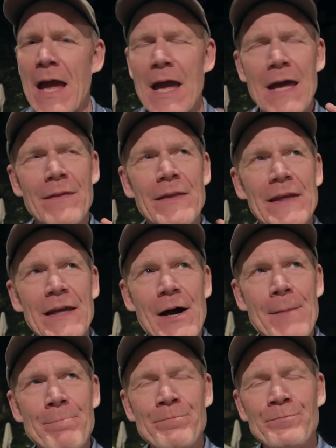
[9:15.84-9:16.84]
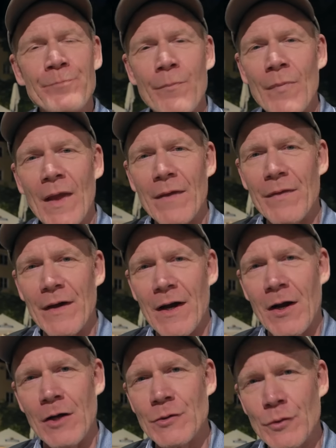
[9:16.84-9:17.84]
and the
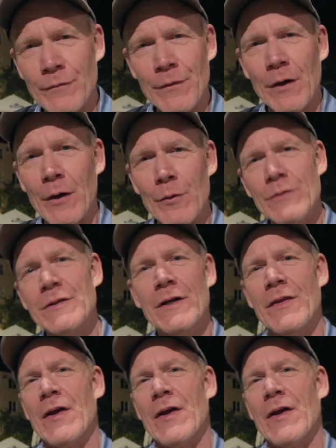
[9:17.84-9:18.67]
Kartoffelklöße,